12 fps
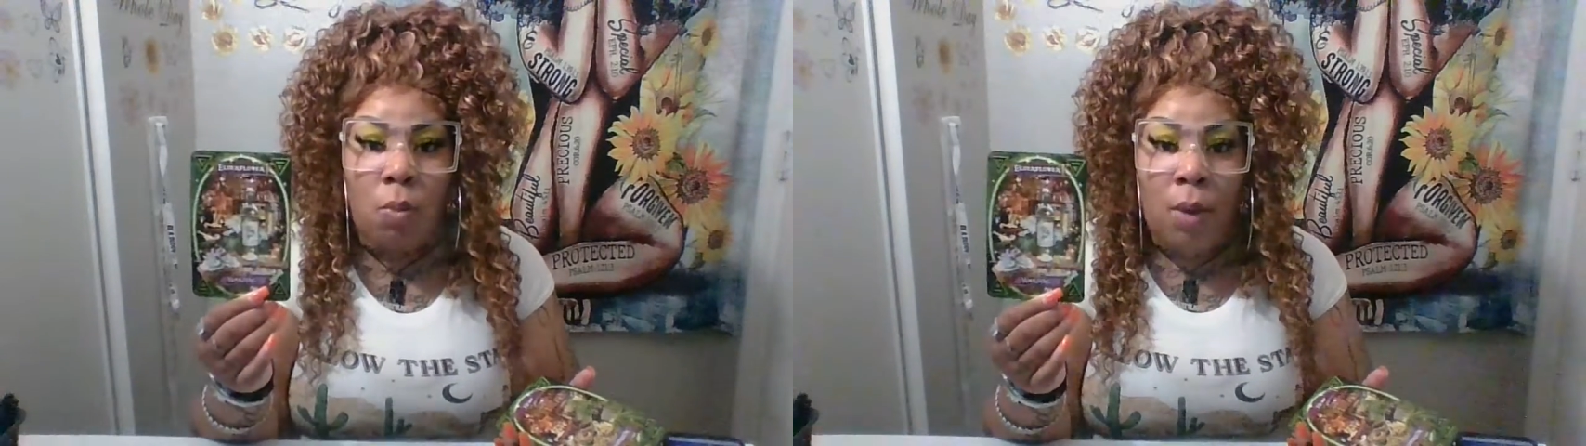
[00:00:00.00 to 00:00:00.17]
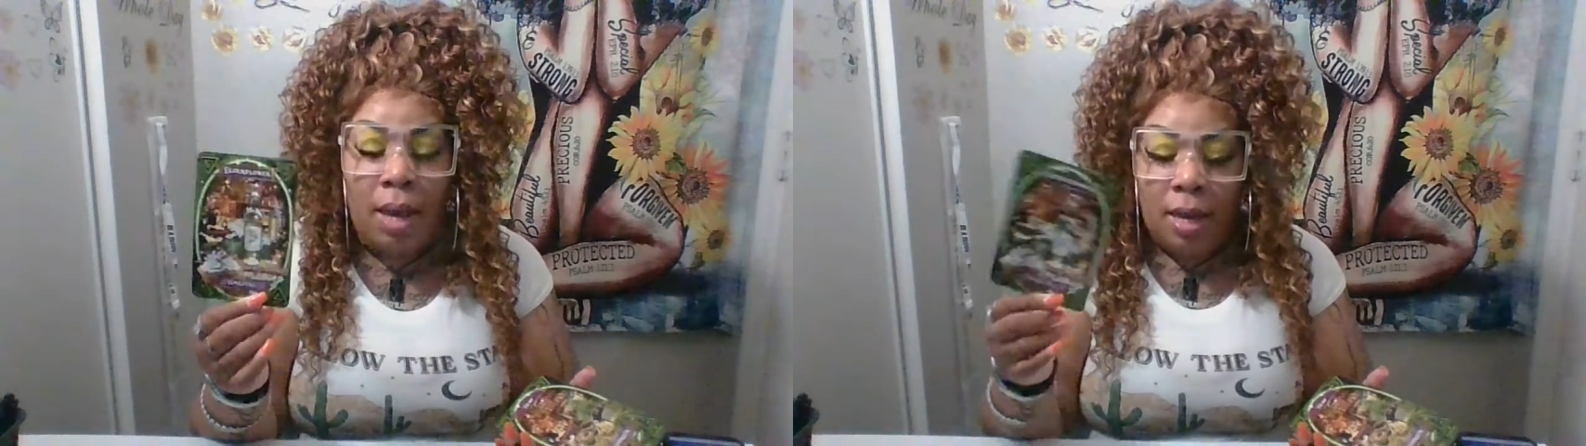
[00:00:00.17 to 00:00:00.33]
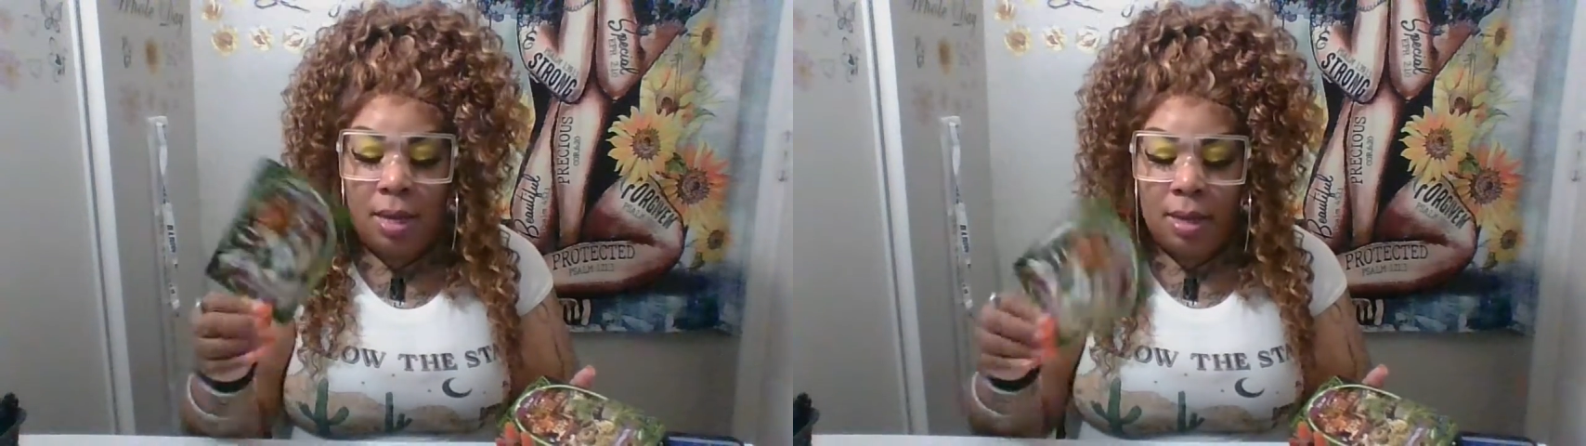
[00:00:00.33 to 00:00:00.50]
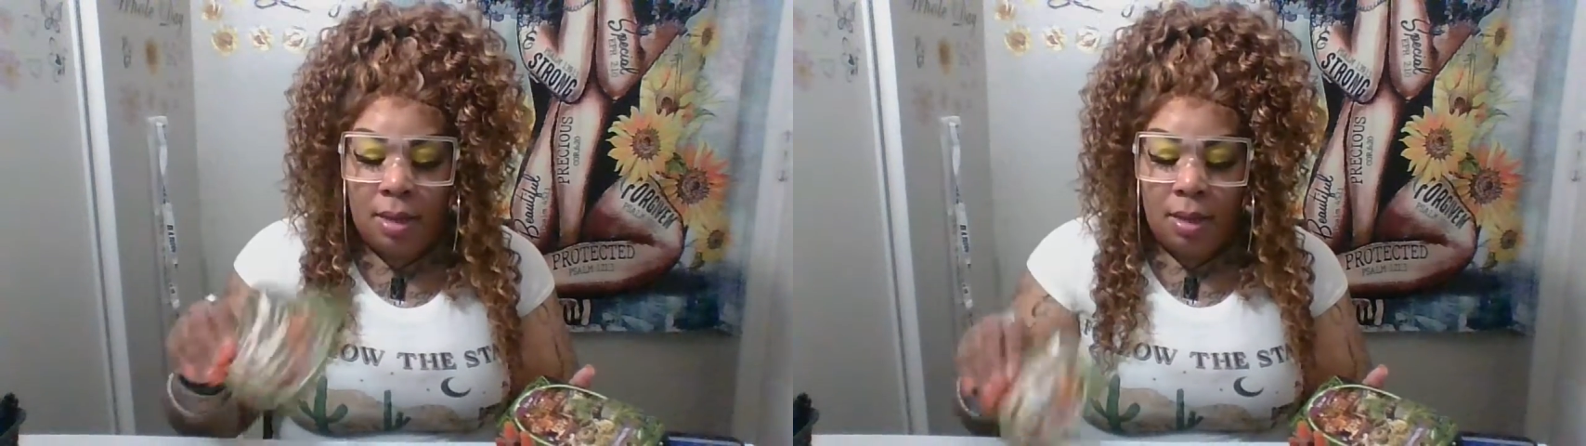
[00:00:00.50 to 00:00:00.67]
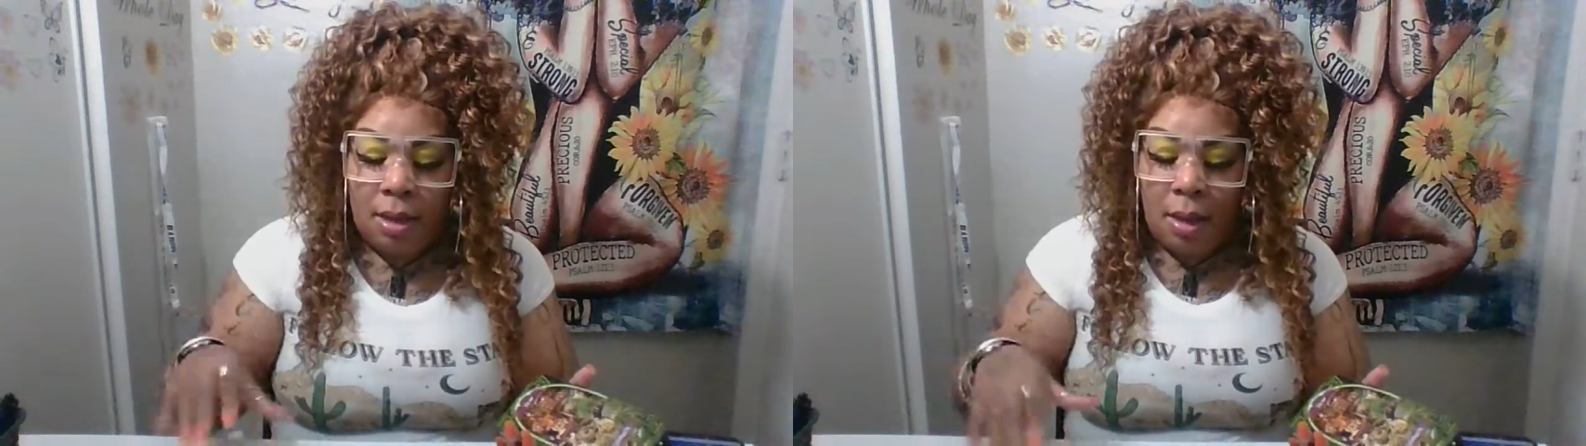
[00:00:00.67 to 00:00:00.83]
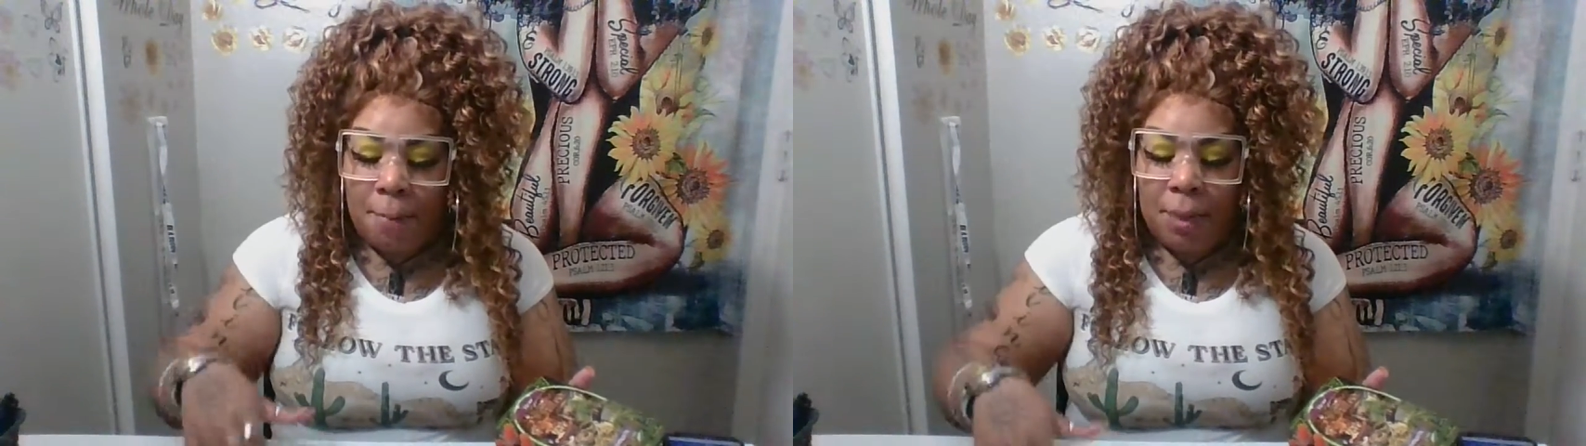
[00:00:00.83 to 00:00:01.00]
way
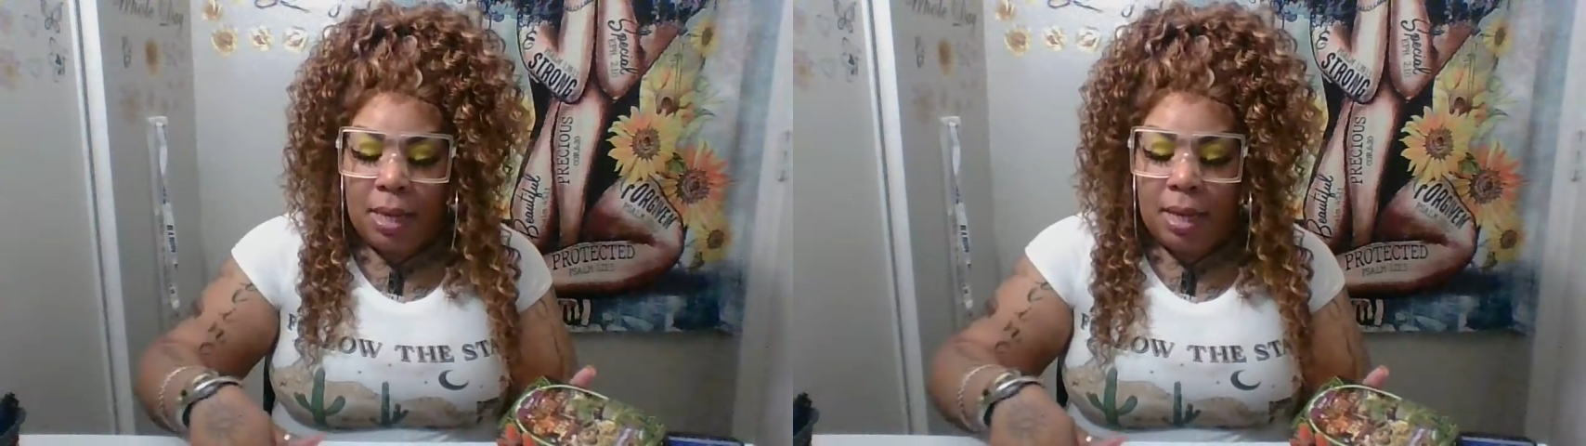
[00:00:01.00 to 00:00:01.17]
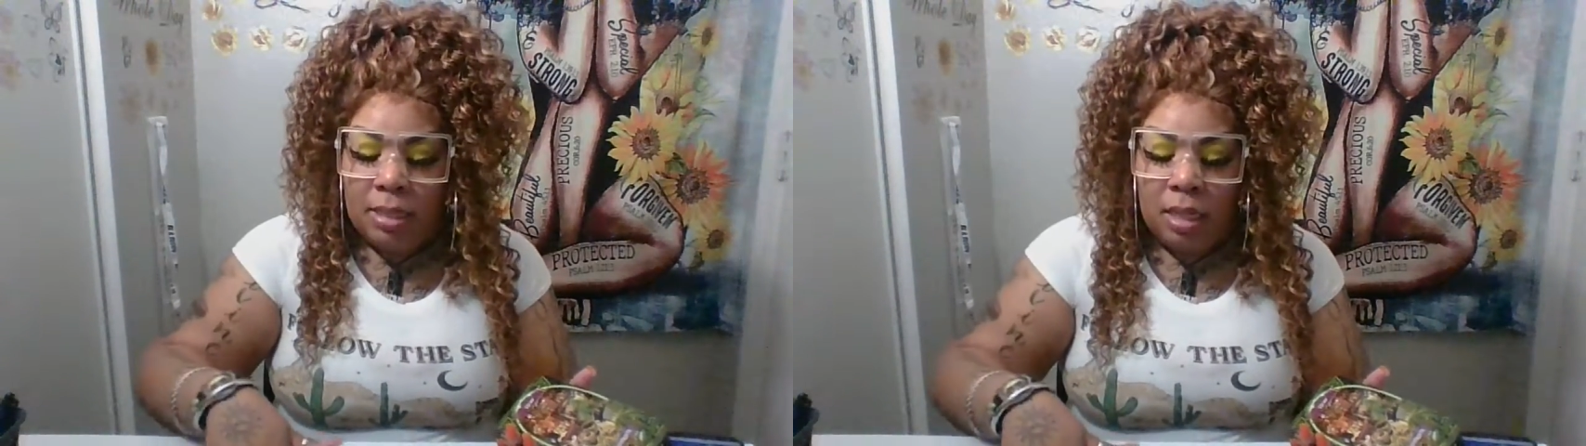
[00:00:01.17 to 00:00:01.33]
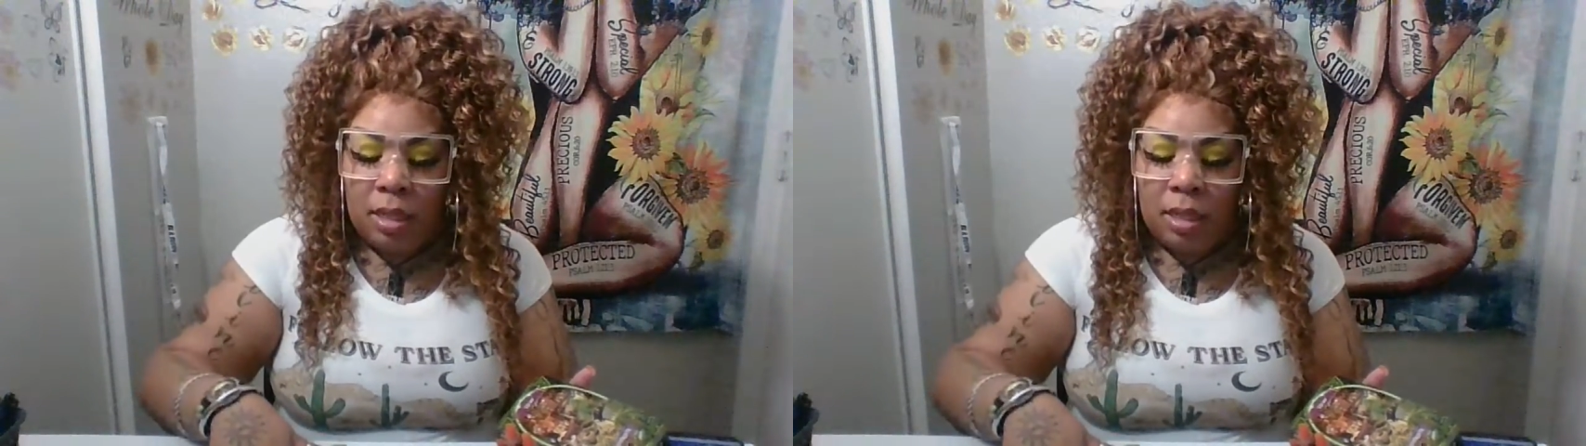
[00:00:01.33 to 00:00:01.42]
because